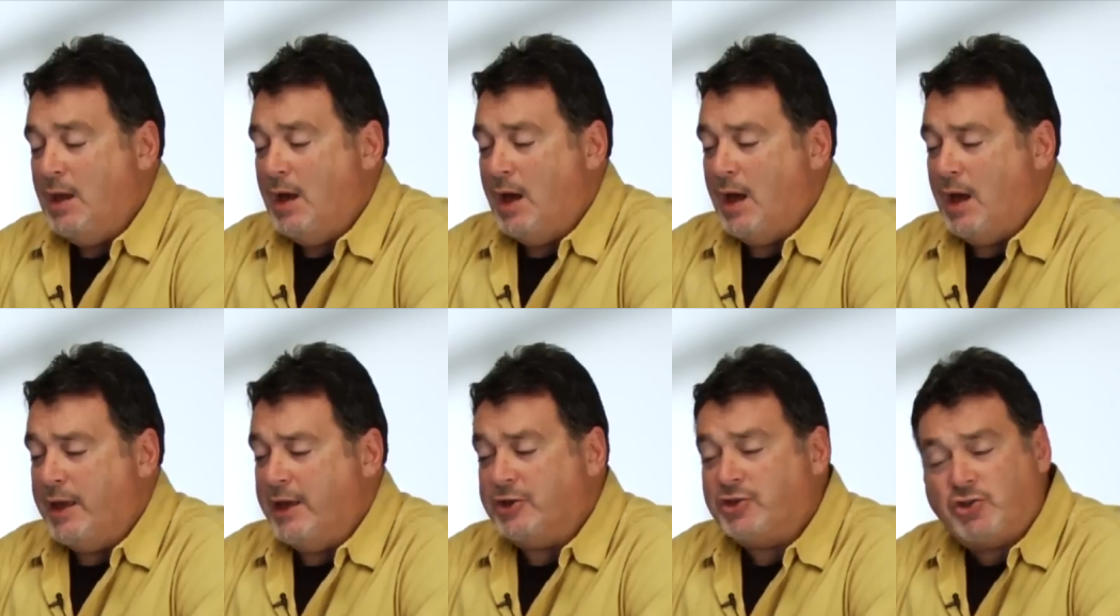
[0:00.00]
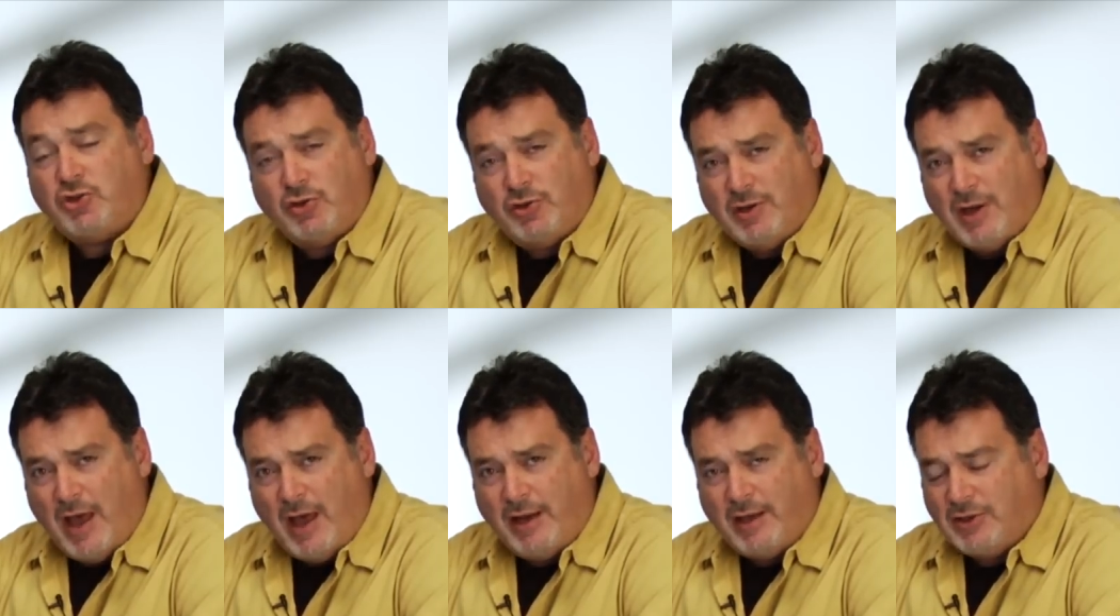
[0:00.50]
It
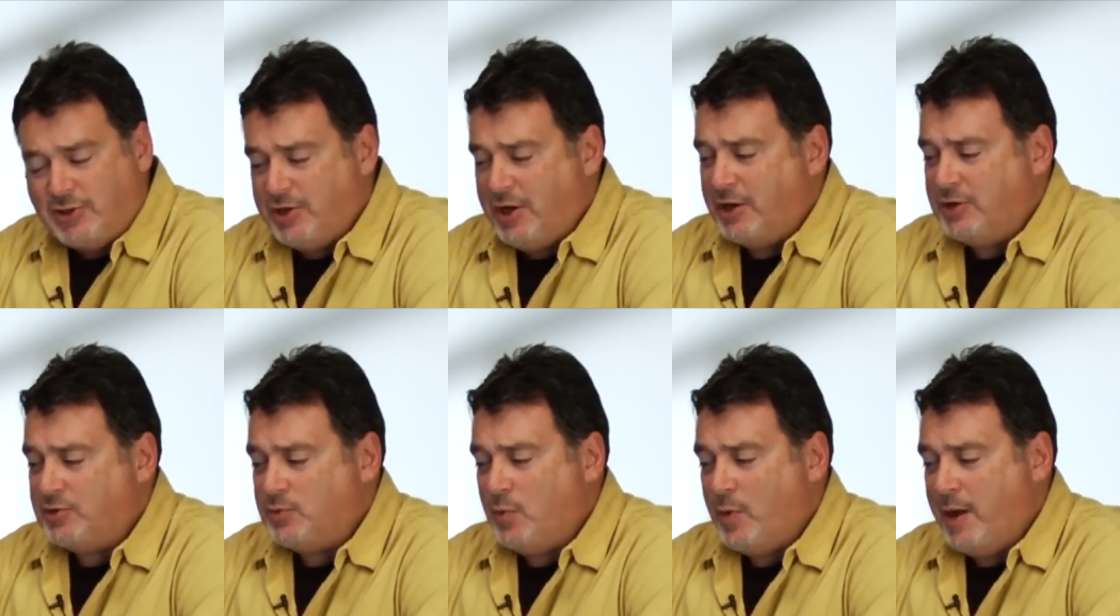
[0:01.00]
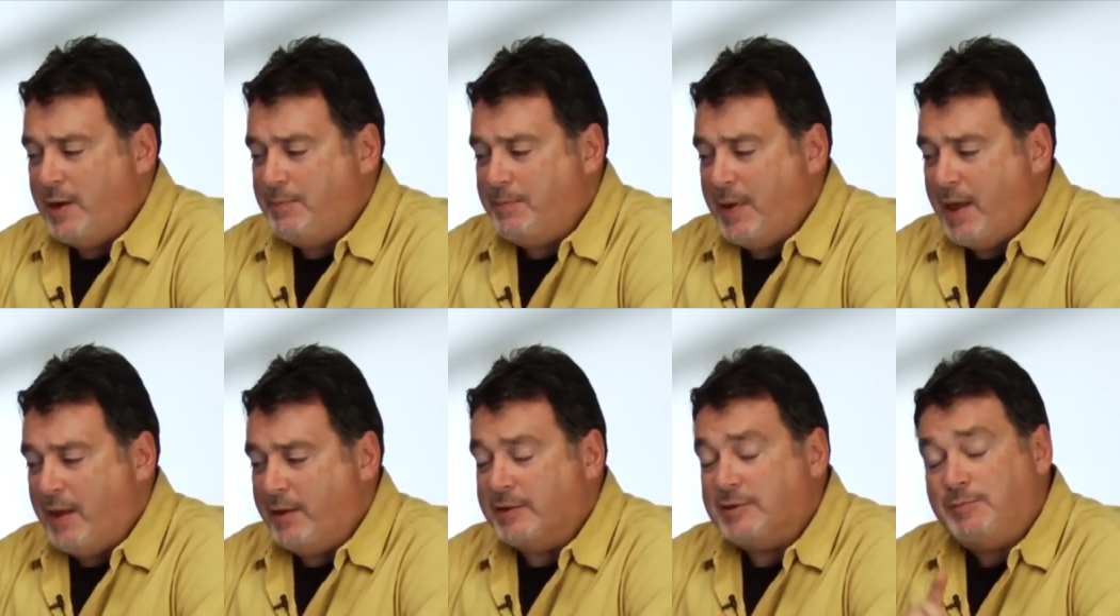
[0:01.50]
should not change white
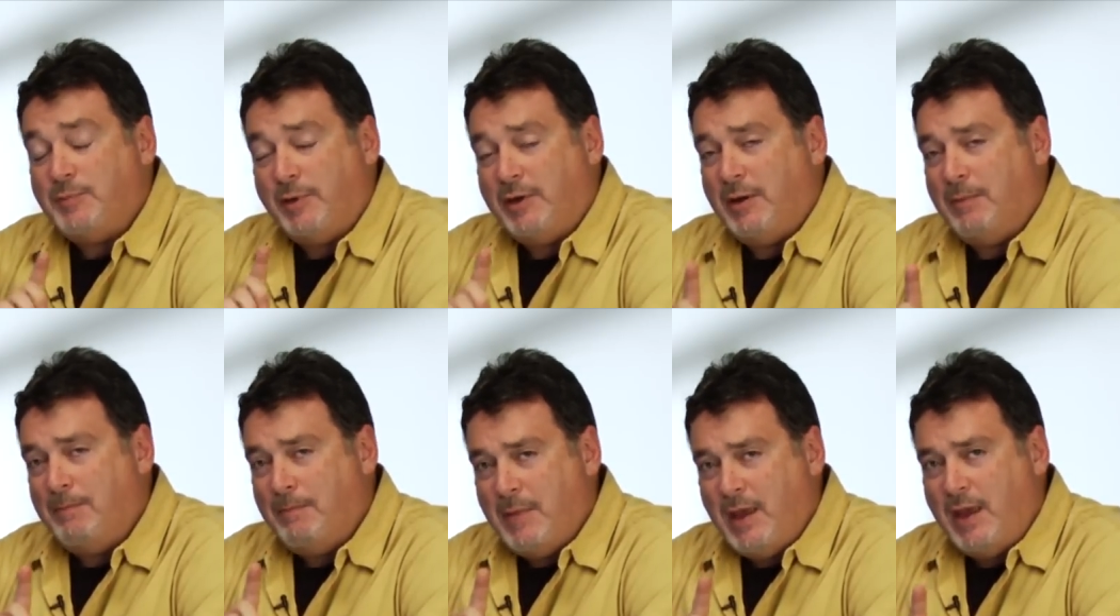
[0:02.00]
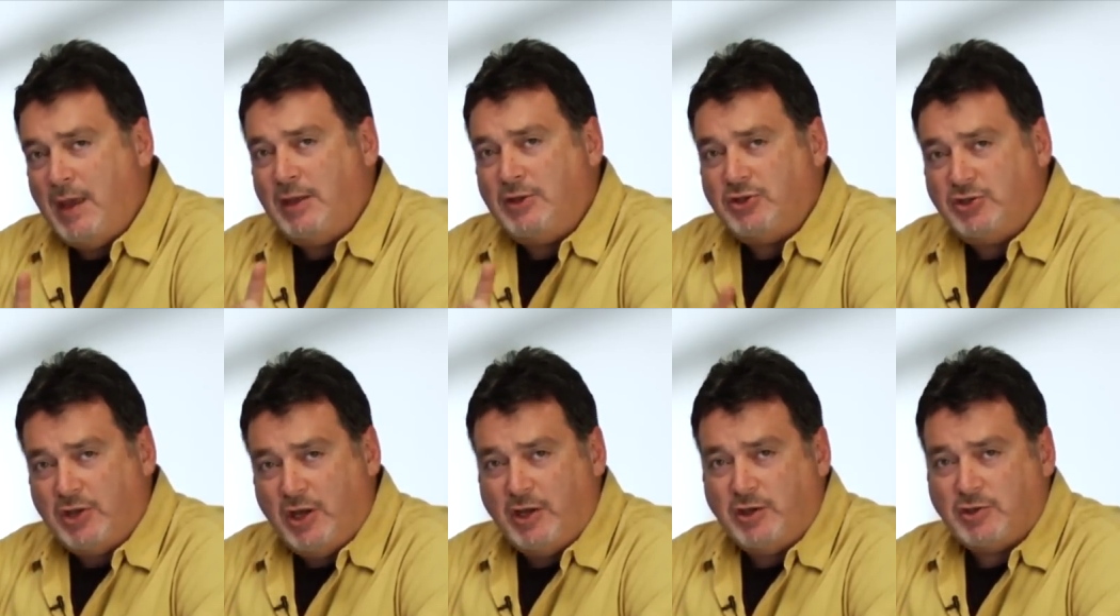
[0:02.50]
balance, but it may
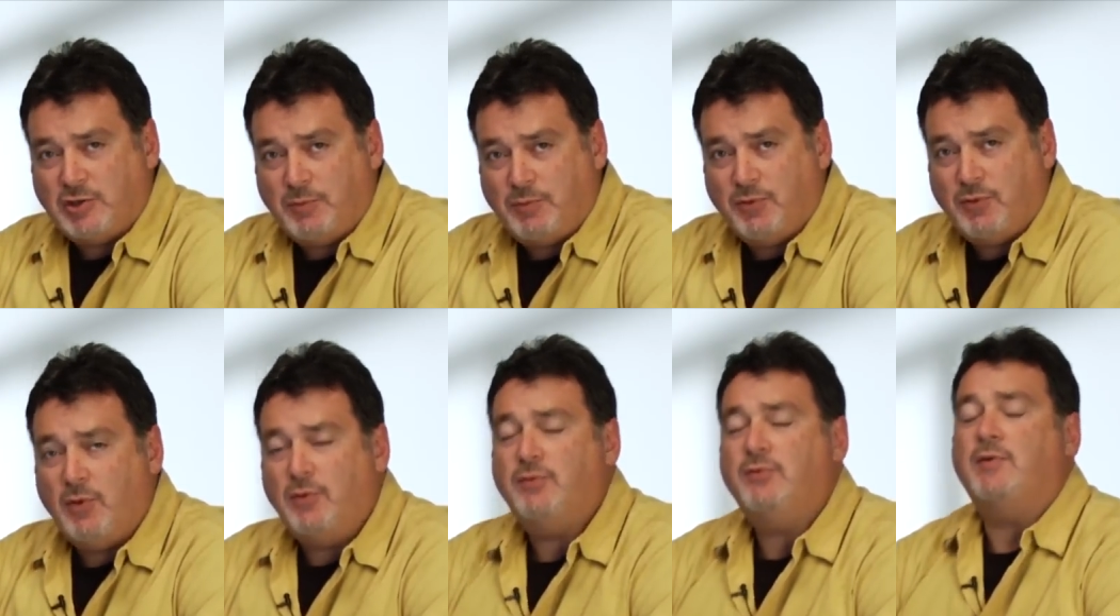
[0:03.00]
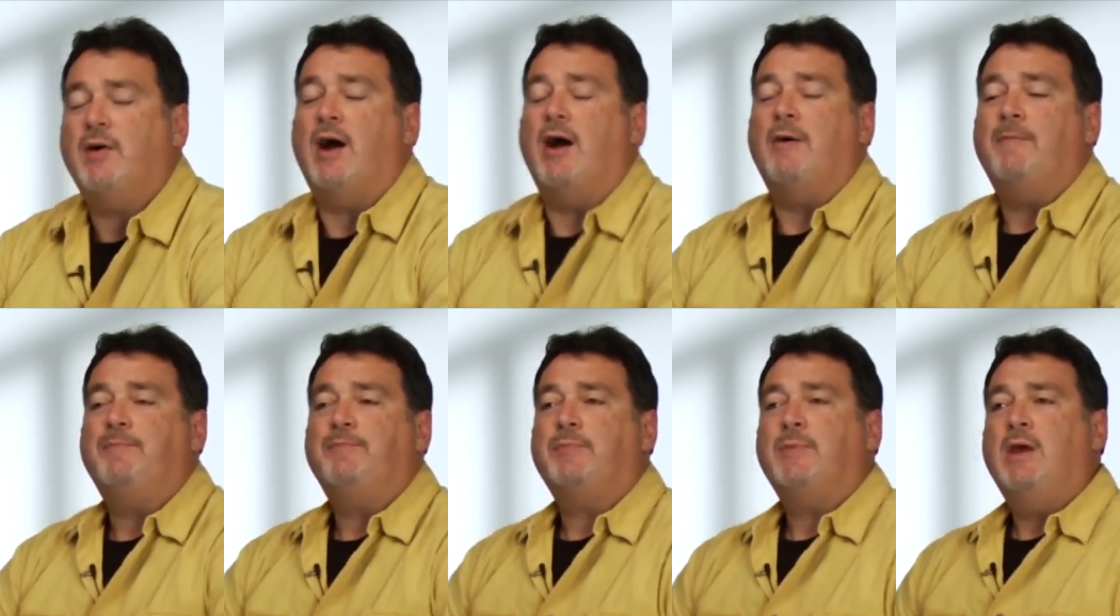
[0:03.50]
change a
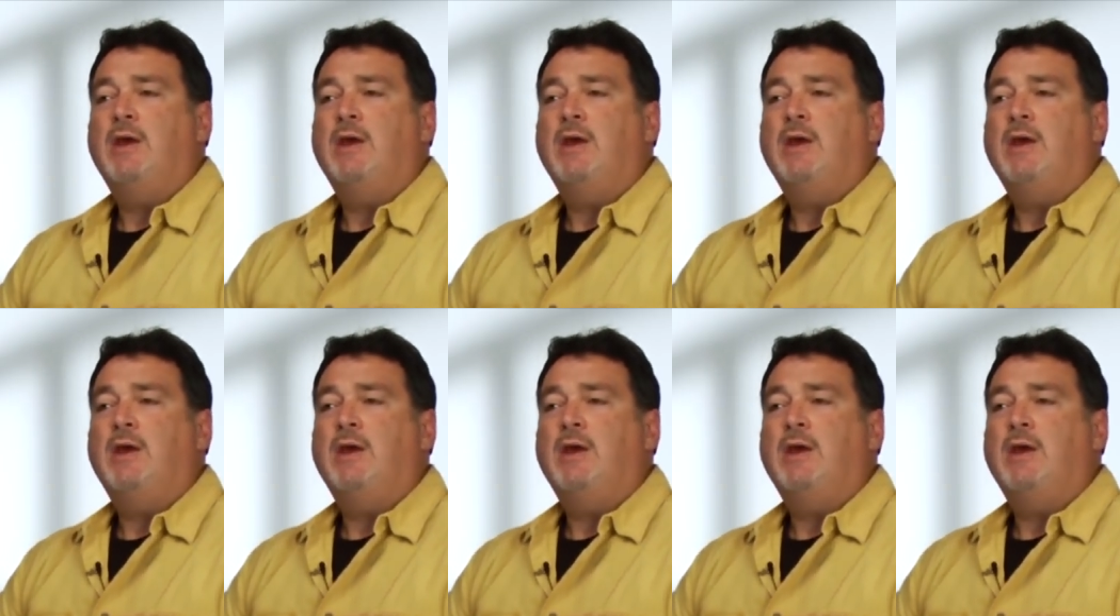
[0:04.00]
profile